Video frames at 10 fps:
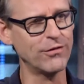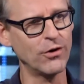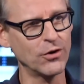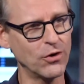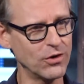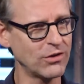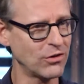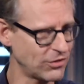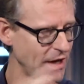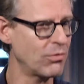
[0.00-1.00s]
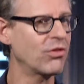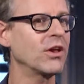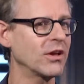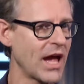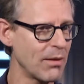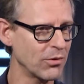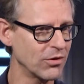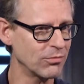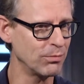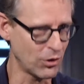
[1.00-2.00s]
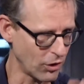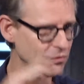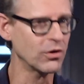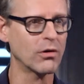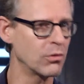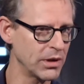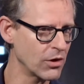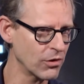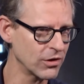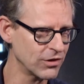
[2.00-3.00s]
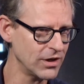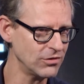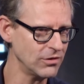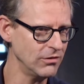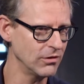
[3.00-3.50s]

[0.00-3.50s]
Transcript: or that the same thing happens because you are a big organization?